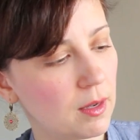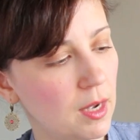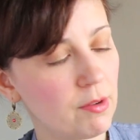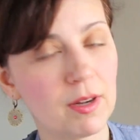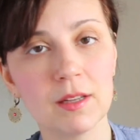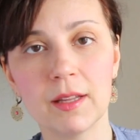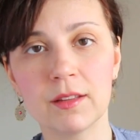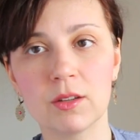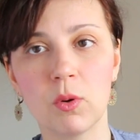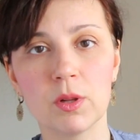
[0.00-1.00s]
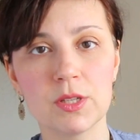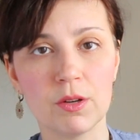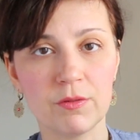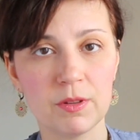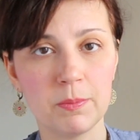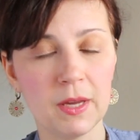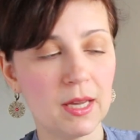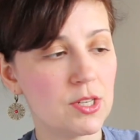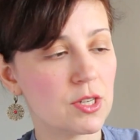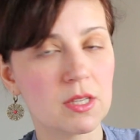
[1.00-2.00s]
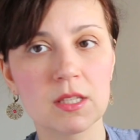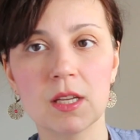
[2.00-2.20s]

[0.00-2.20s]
I really like the quality of the pages.